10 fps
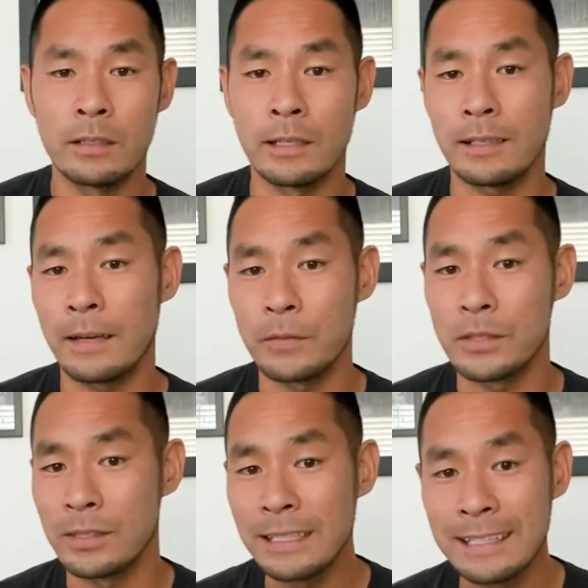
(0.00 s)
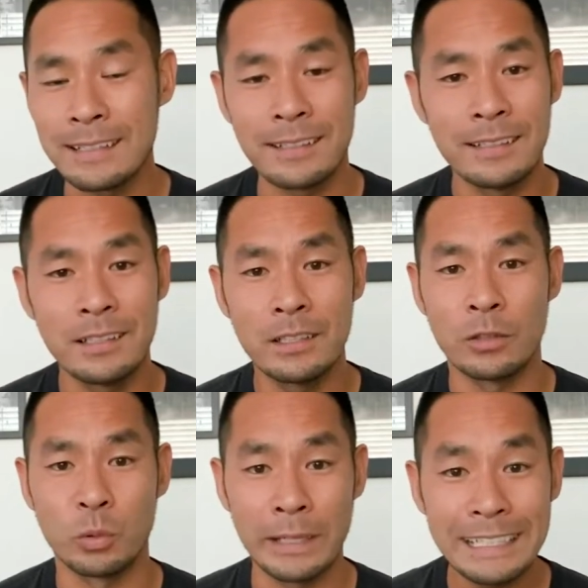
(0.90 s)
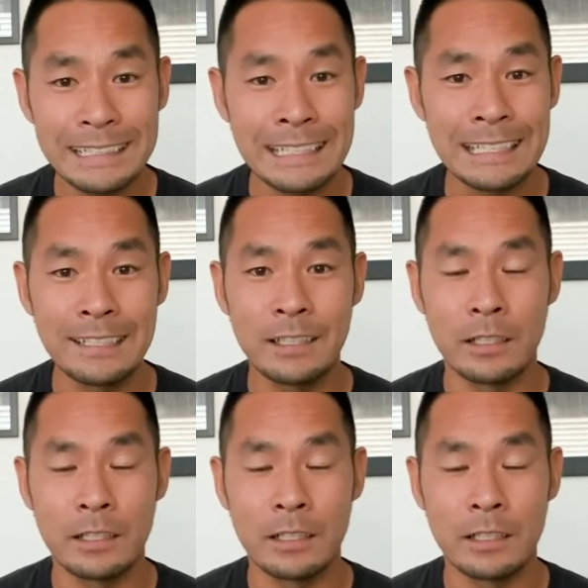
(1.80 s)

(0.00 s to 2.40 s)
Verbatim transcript: that have sinned greatly